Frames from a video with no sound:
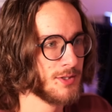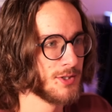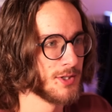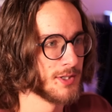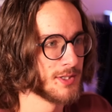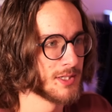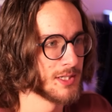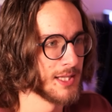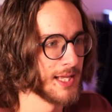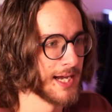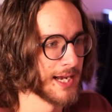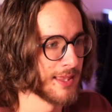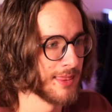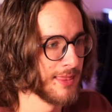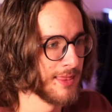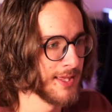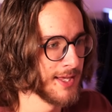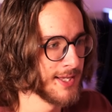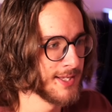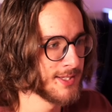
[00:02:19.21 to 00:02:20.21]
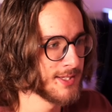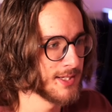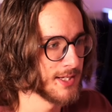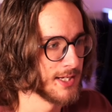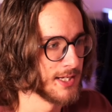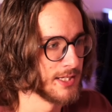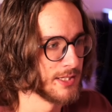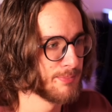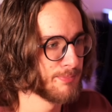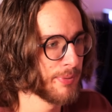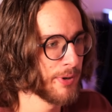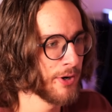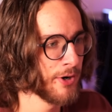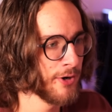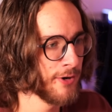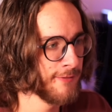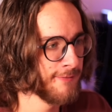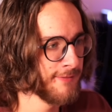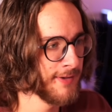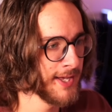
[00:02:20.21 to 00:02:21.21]
Just like this is
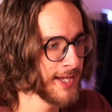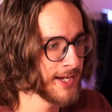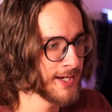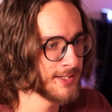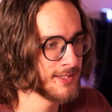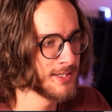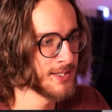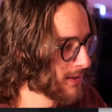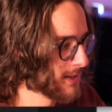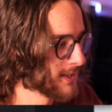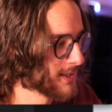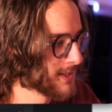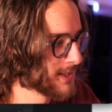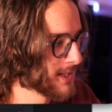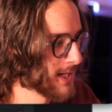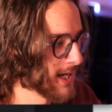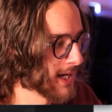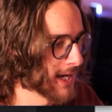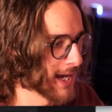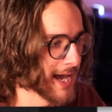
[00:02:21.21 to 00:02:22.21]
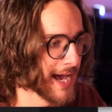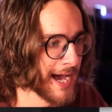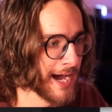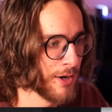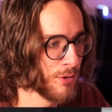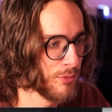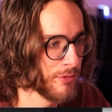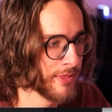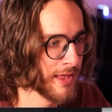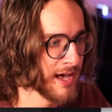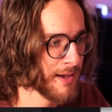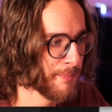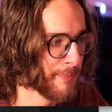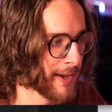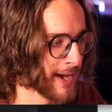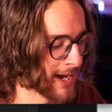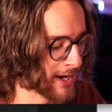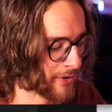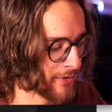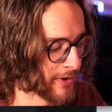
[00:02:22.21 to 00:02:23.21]
perfect. Let's take out that
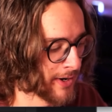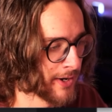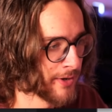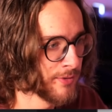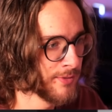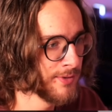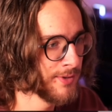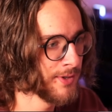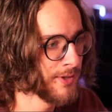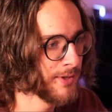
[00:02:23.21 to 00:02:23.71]
background